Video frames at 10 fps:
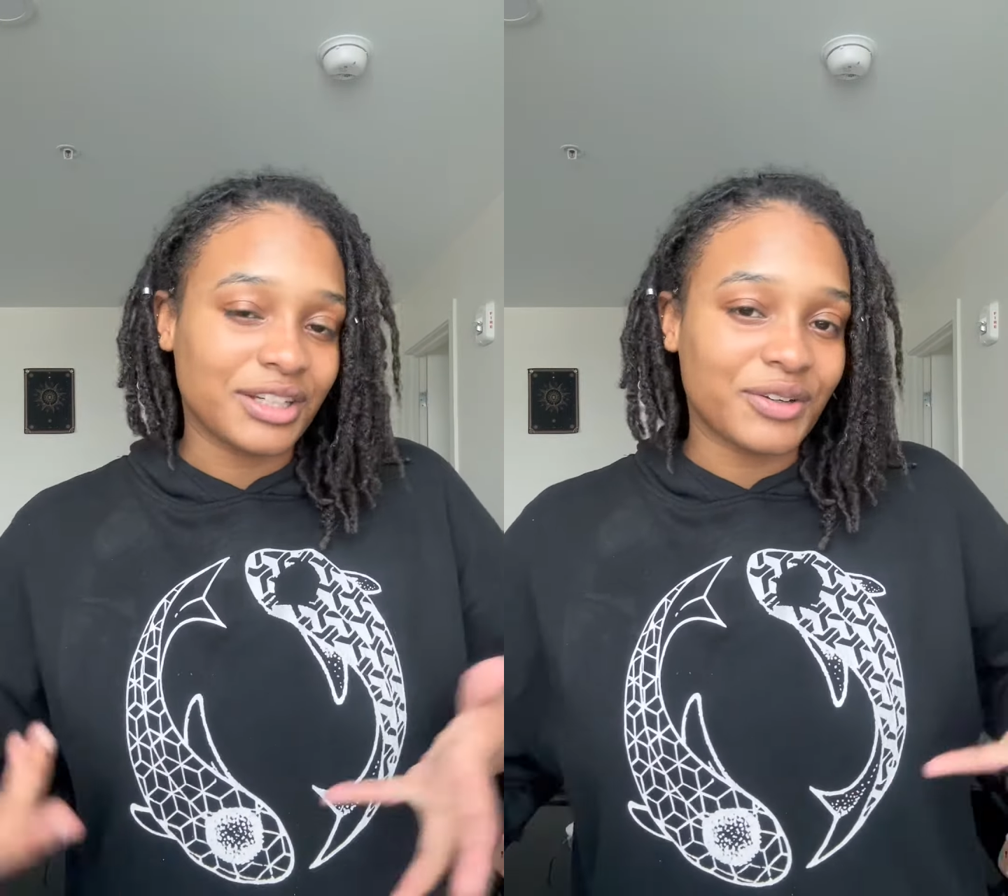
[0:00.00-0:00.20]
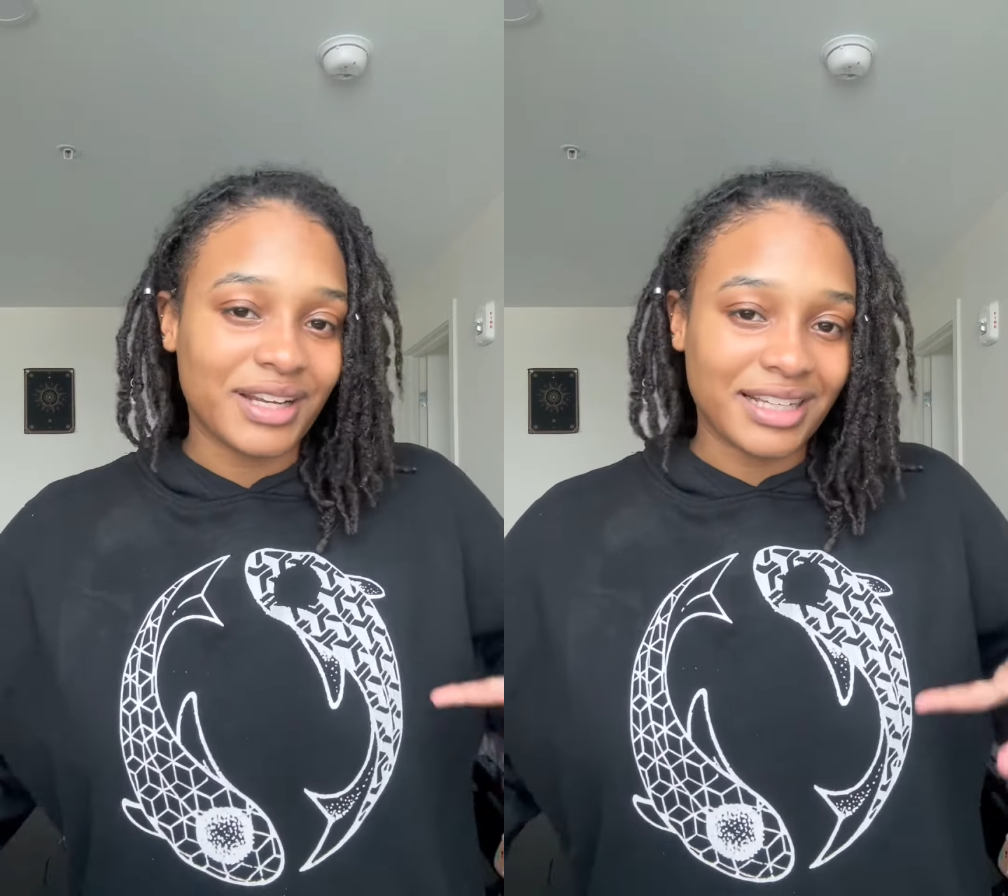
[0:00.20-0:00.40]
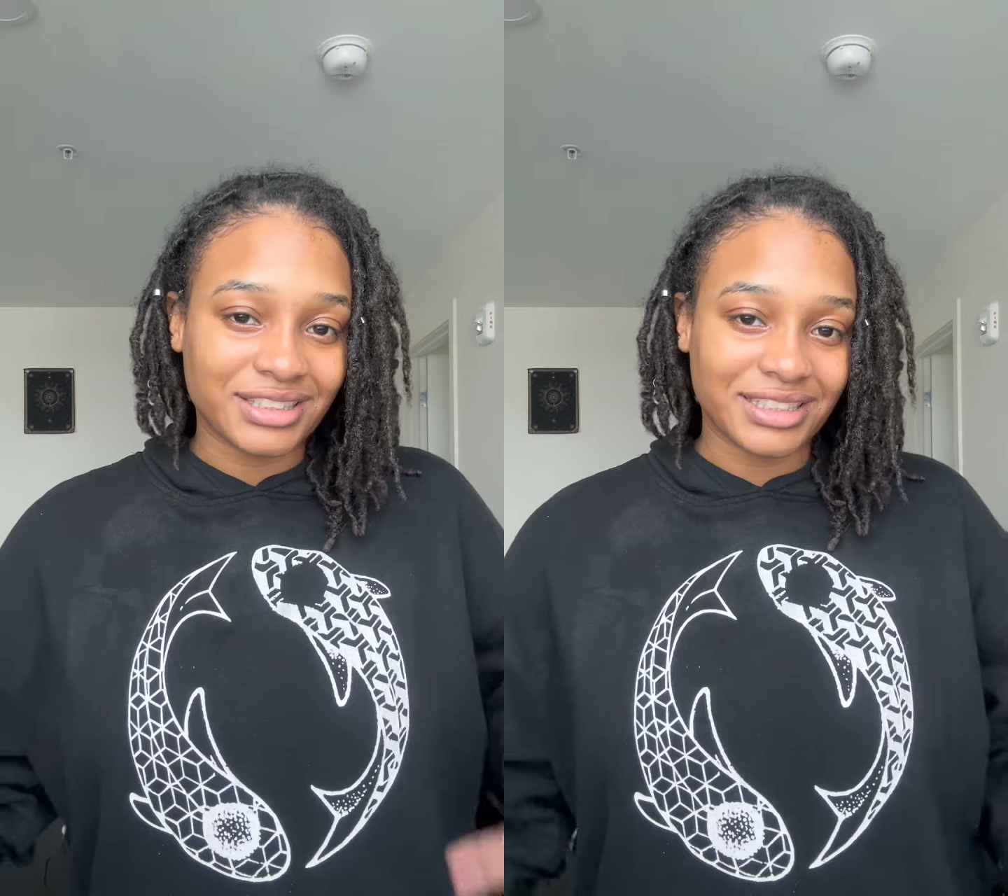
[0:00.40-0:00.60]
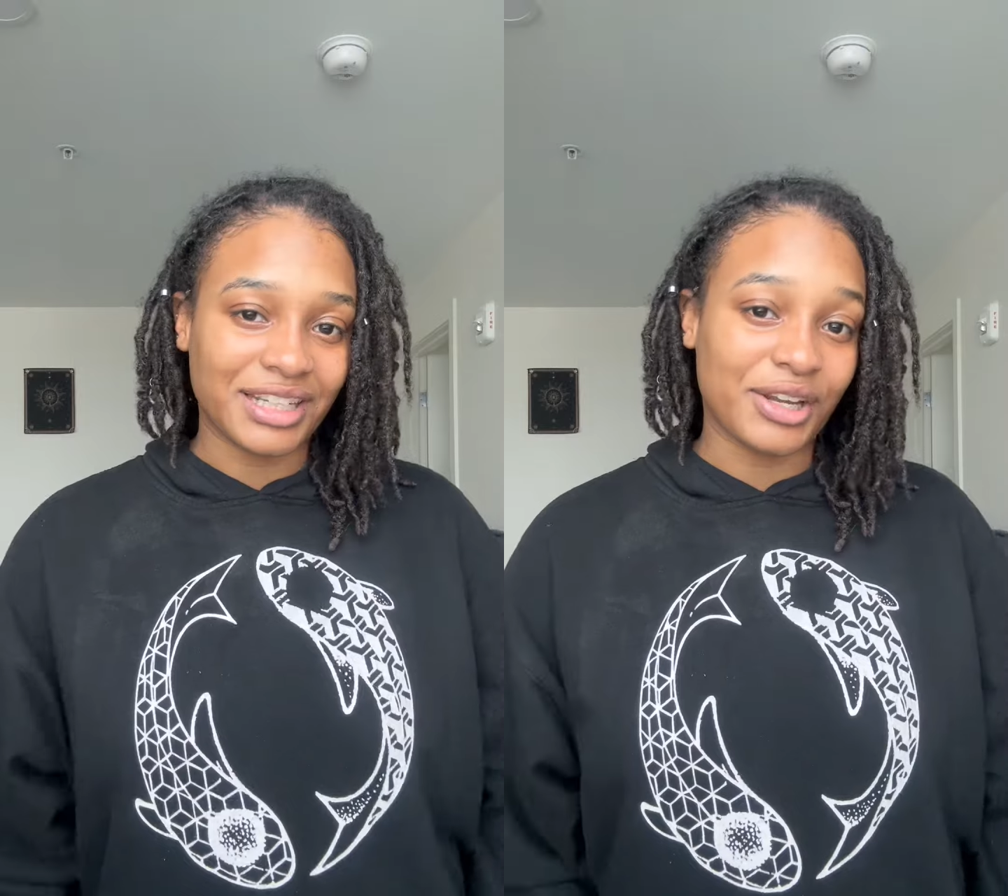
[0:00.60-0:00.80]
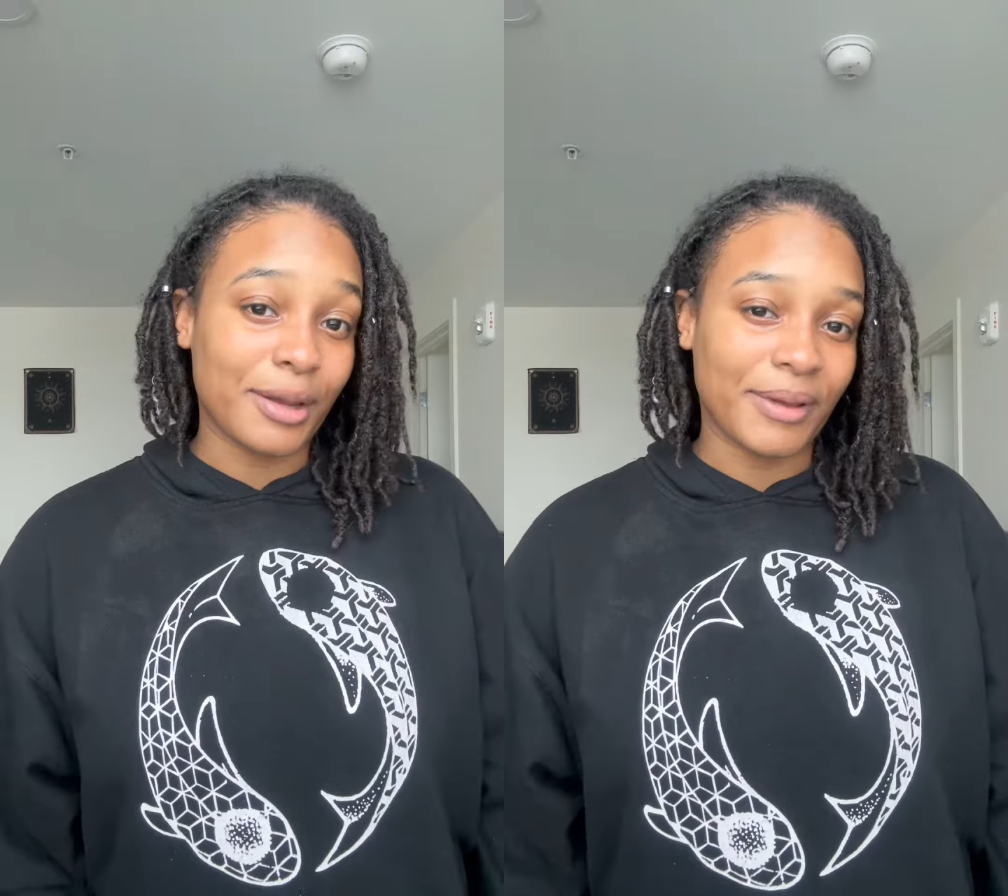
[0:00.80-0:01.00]
creation
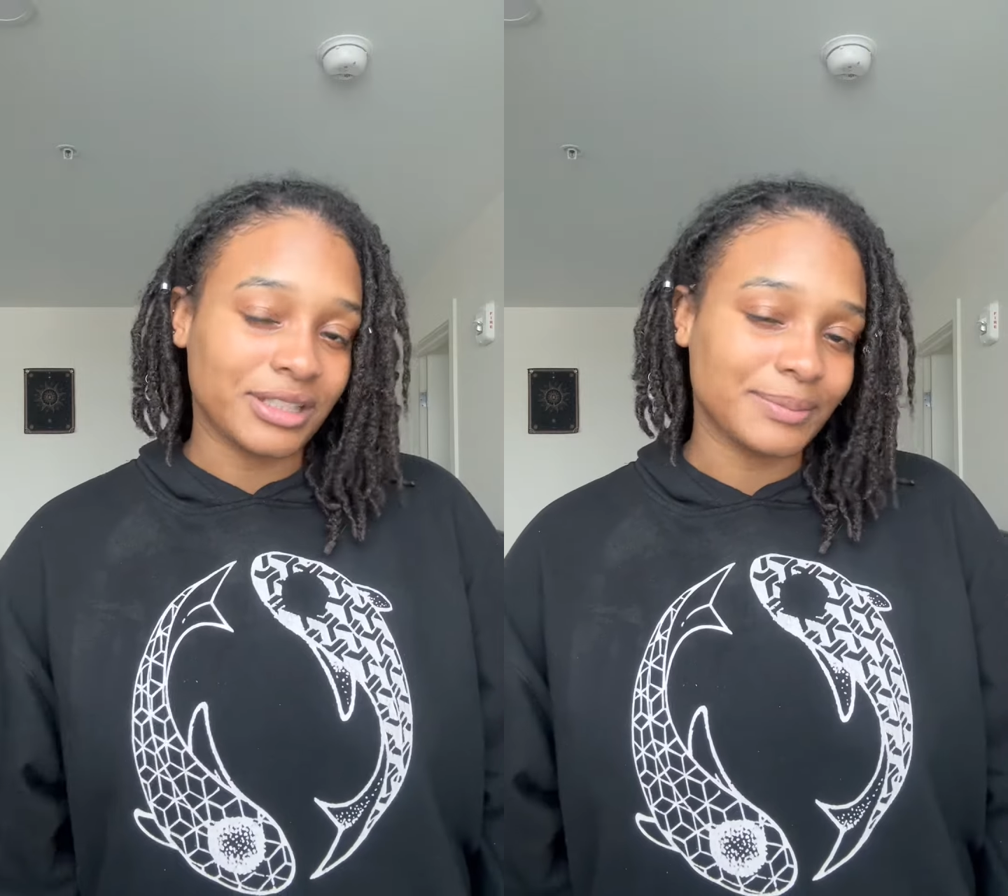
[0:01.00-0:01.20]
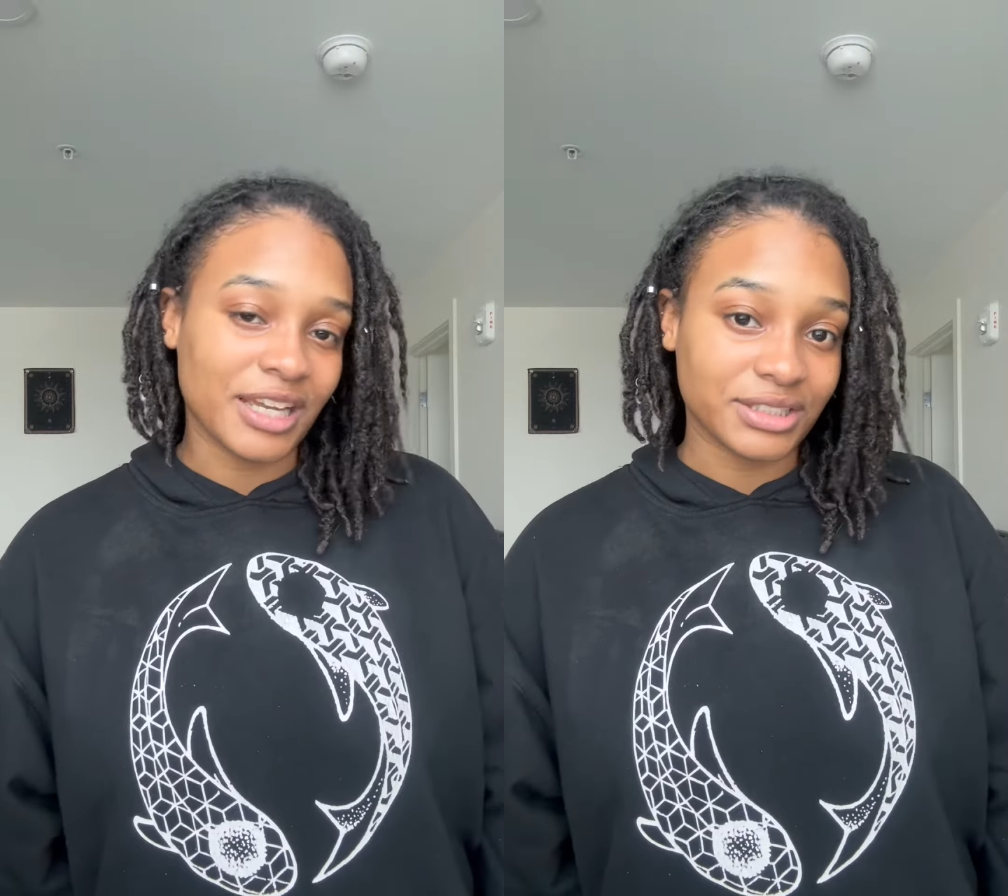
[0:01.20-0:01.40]
here at Bounce Back